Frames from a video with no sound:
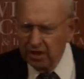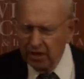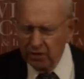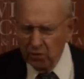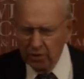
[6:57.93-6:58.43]

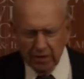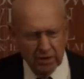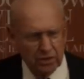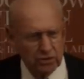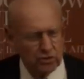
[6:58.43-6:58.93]
and their
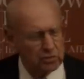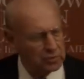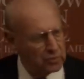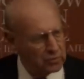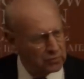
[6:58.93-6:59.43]
willingness to
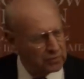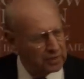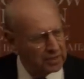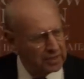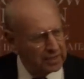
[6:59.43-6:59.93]

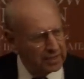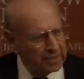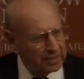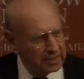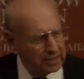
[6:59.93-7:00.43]
move
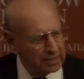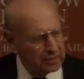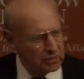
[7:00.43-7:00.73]
in